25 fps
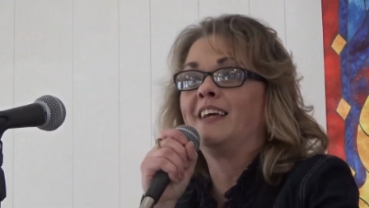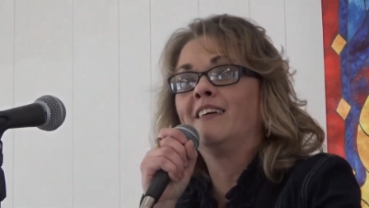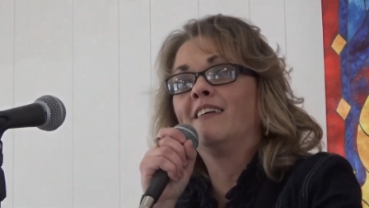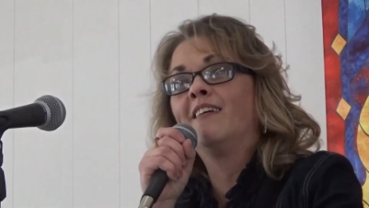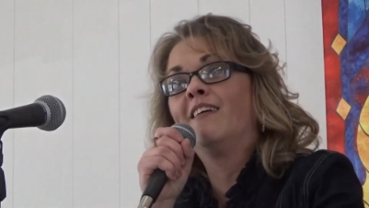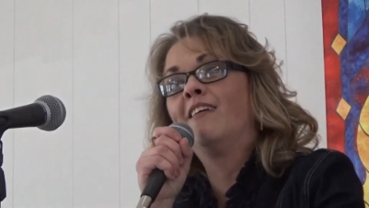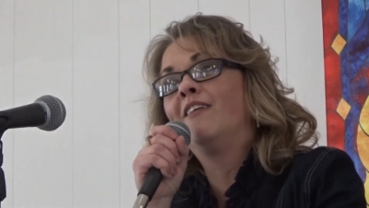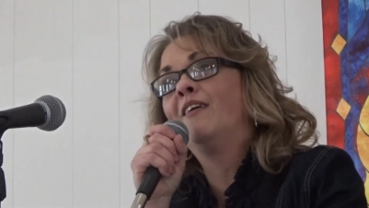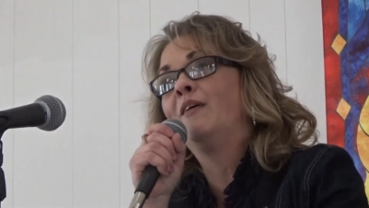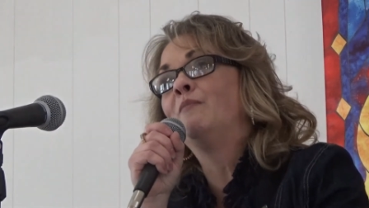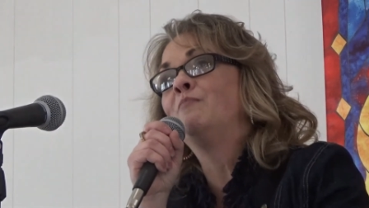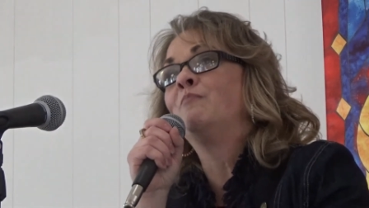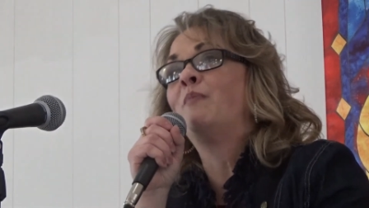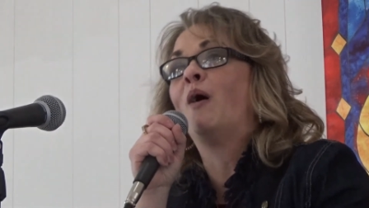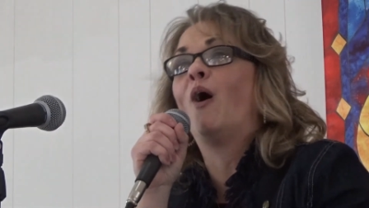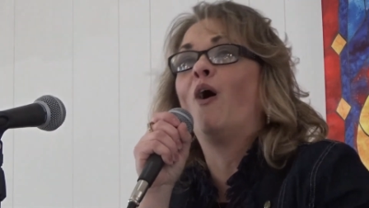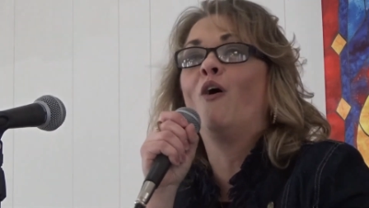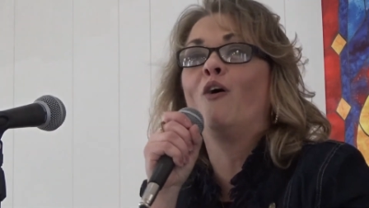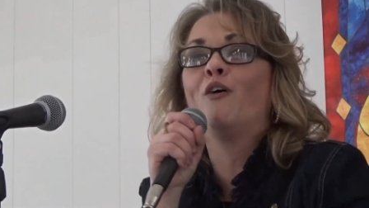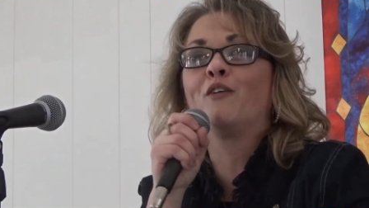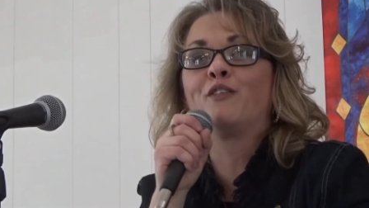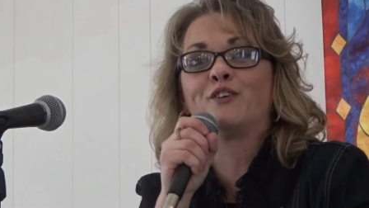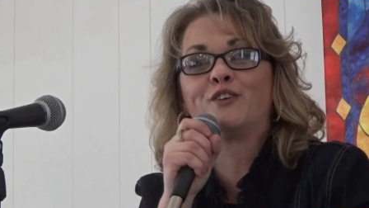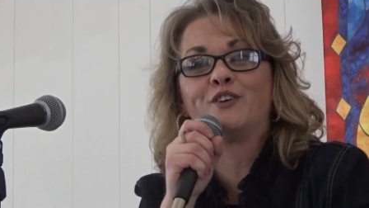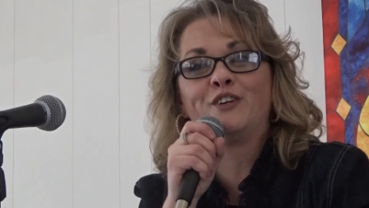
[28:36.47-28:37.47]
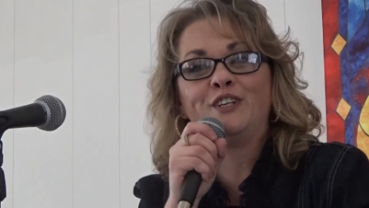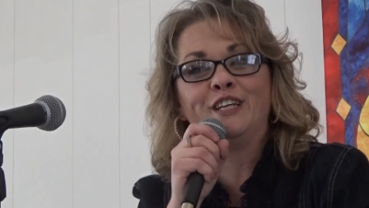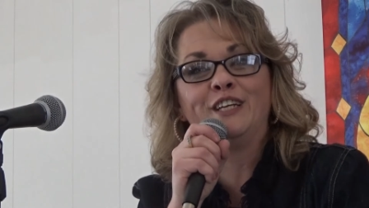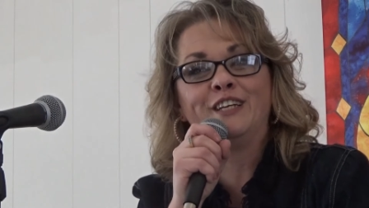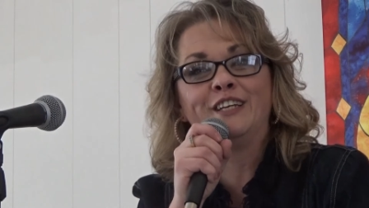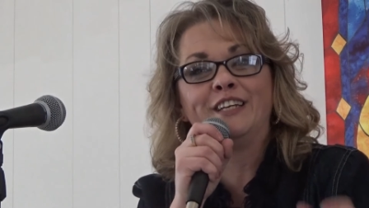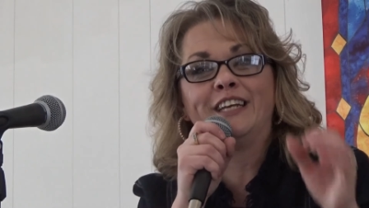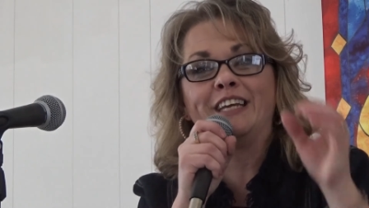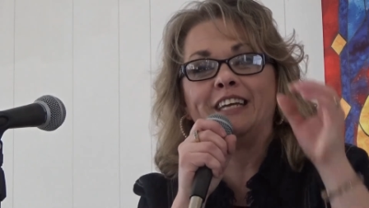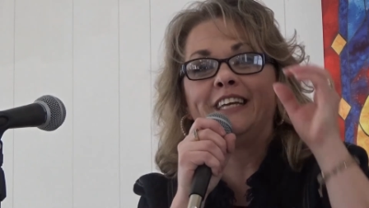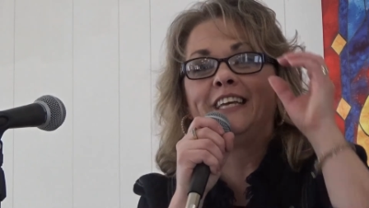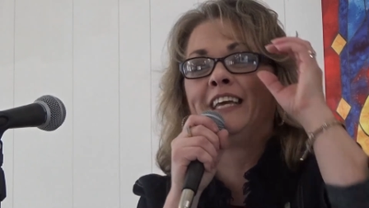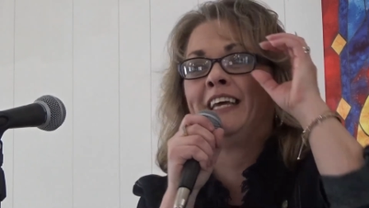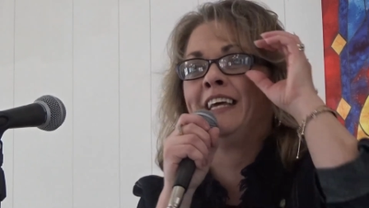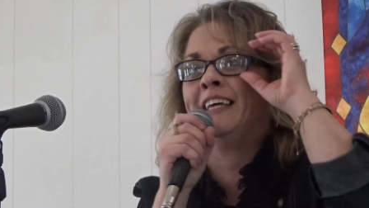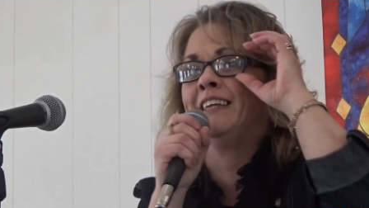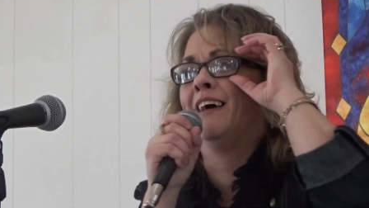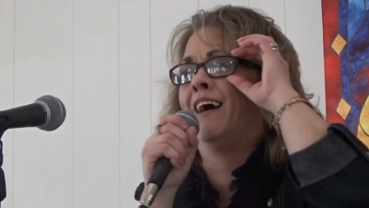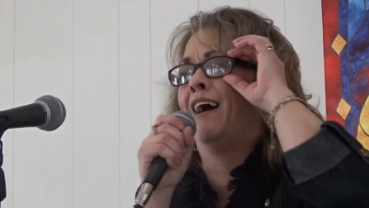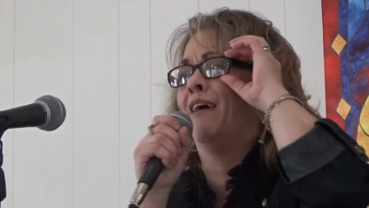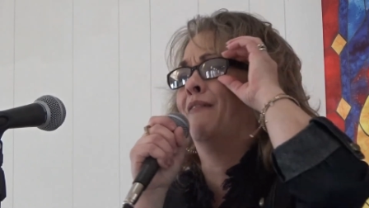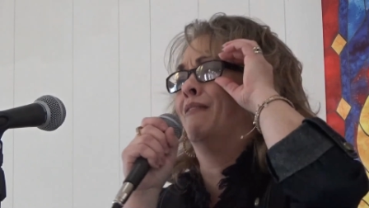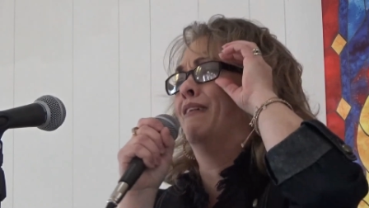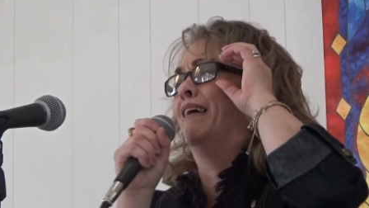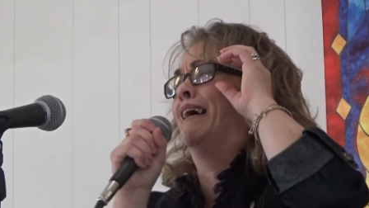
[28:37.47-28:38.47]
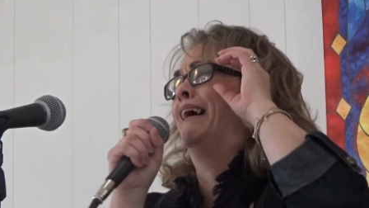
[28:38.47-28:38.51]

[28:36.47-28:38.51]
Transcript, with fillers: oh, I'm bothering you again. I'm